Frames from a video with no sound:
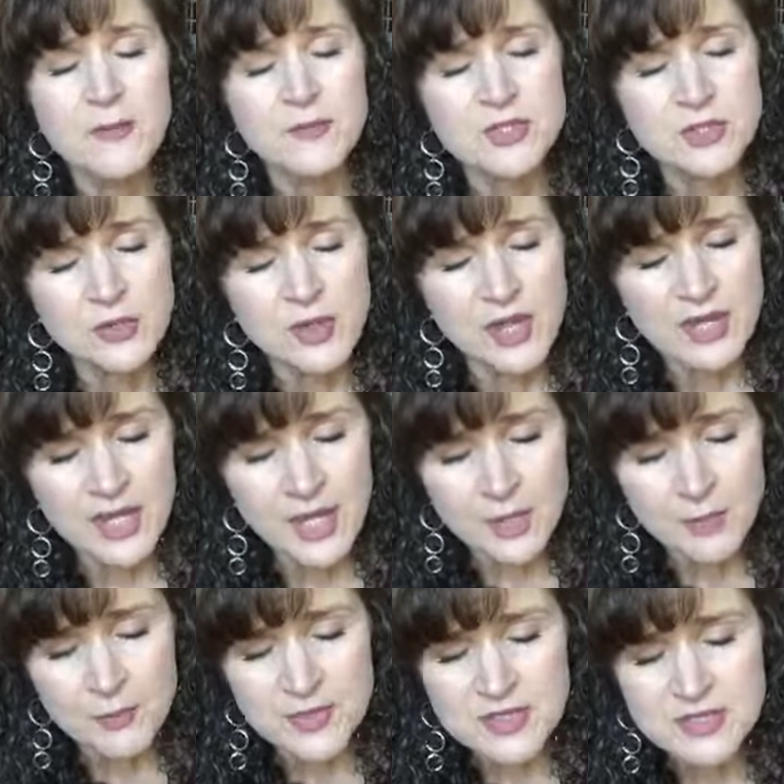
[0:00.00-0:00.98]
So, God,
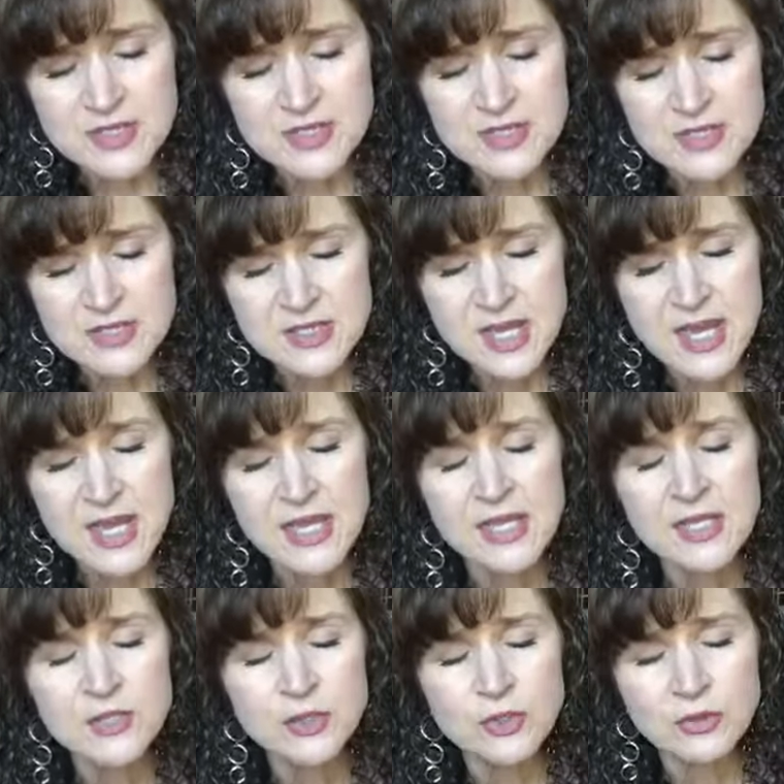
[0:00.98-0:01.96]
help us to stay
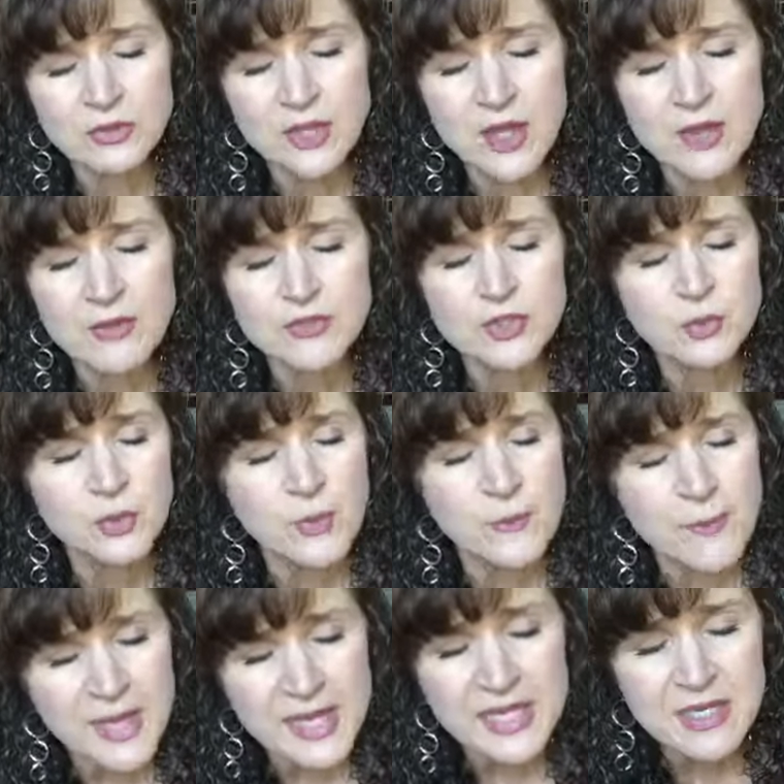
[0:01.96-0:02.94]
in your love, to
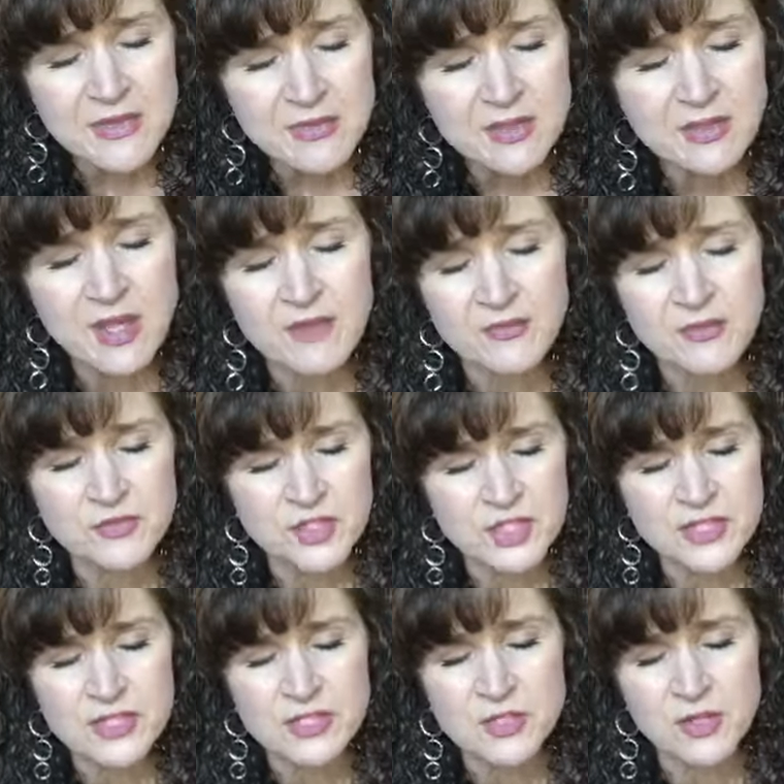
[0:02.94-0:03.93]
remain in the love of
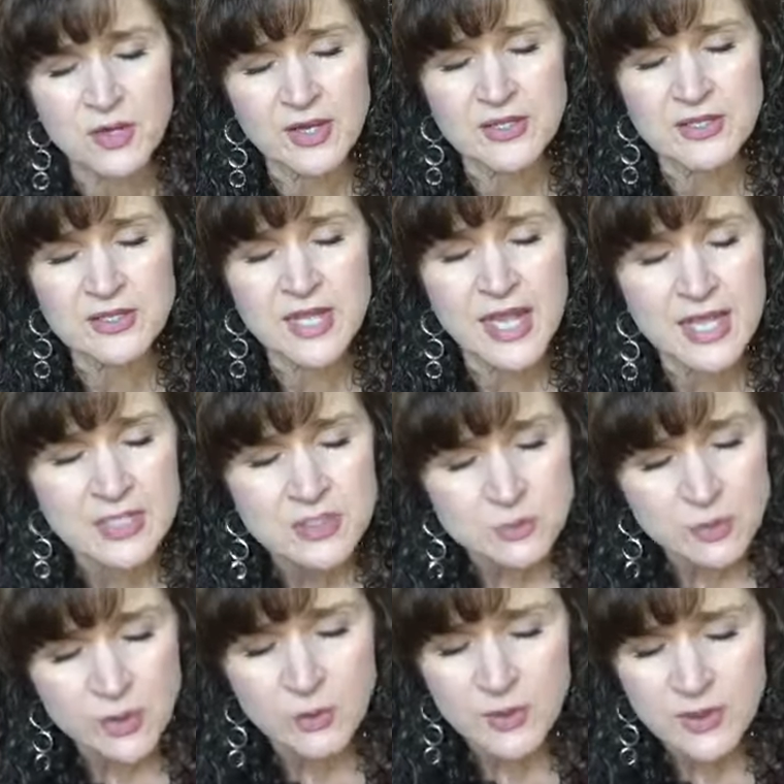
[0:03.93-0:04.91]
Jesus Christ as
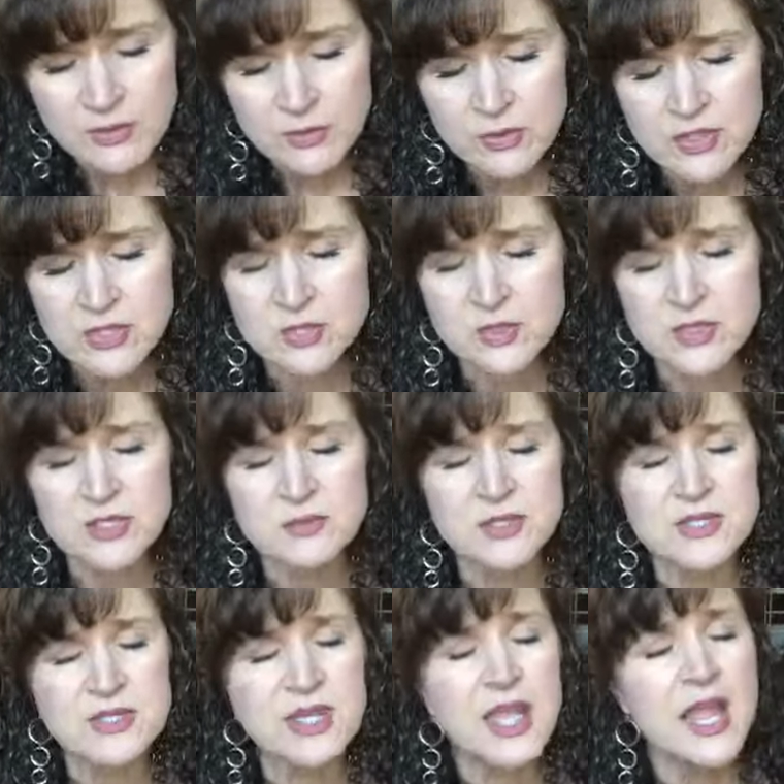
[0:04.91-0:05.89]
we're going through this
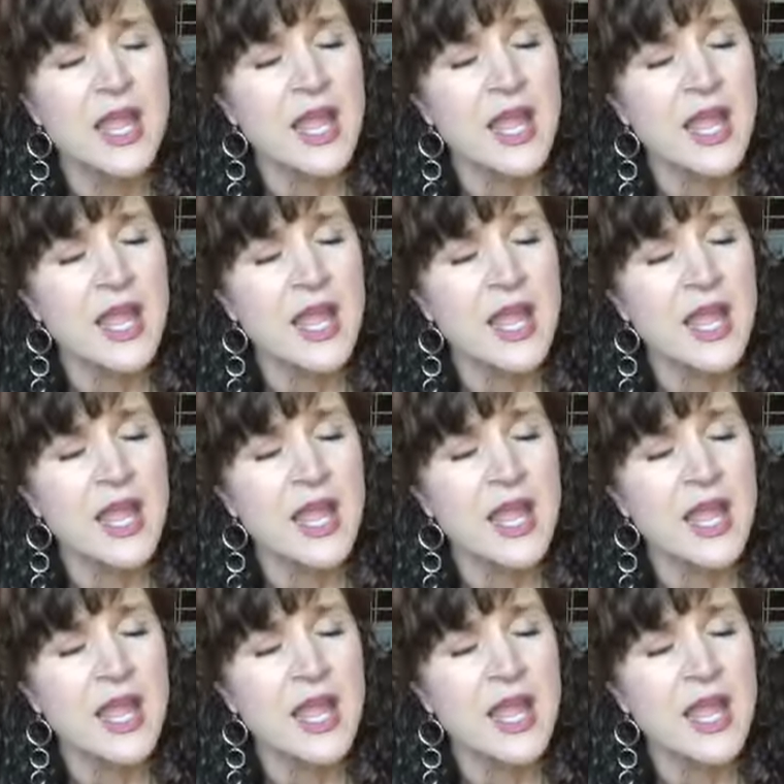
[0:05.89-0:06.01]
Christmas.